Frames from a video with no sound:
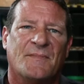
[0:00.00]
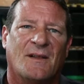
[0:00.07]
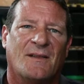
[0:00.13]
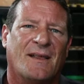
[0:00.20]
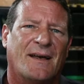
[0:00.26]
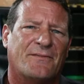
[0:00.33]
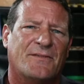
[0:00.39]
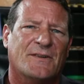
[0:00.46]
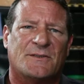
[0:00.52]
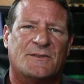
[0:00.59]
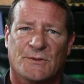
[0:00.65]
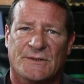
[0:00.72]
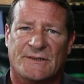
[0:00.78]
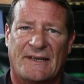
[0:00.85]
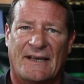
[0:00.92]
a lot of us
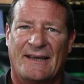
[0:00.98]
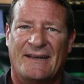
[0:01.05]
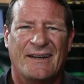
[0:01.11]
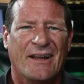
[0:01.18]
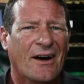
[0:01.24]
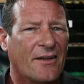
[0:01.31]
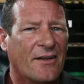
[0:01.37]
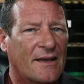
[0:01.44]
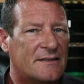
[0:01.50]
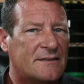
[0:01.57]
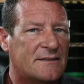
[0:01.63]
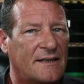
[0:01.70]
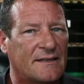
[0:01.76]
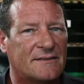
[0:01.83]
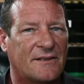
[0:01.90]
will say, no, that
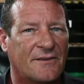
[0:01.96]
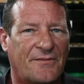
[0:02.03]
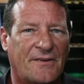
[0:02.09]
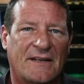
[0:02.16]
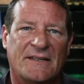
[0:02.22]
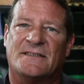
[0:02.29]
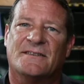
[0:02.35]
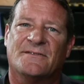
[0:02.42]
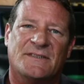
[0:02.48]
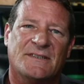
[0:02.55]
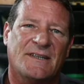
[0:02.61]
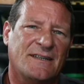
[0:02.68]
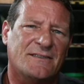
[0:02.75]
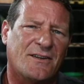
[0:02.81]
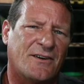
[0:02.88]
snake's defensive.
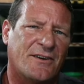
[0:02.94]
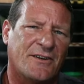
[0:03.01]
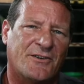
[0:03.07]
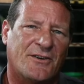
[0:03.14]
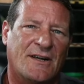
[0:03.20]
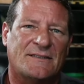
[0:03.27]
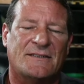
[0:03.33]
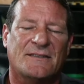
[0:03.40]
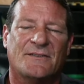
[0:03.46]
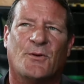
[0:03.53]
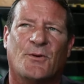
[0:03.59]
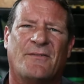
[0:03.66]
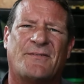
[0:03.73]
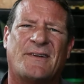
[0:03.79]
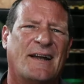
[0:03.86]
Snakes aren't aggressive.
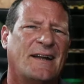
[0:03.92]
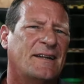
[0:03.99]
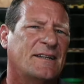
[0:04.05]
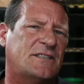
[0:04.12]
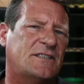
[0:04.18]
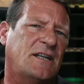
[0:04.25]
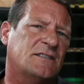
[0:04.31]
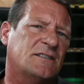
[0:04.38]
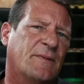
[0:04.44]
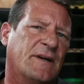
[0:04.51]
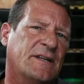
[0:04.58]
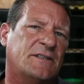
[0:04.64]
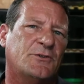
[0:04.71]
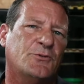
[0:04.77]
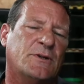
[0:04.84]
Well, I've kind of changed
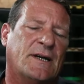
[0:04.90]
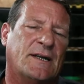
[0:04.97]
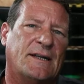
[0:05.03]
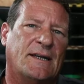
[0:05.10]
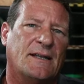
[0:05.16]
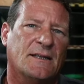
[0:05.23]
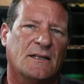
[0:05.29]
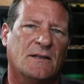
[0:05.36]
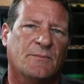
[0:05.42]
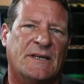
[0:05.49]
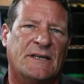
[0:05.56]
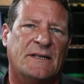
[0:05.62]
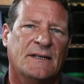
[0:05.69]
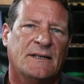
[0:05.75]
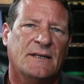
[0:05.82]
my tune on that a little
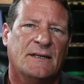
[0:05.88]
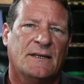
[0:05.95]
bit.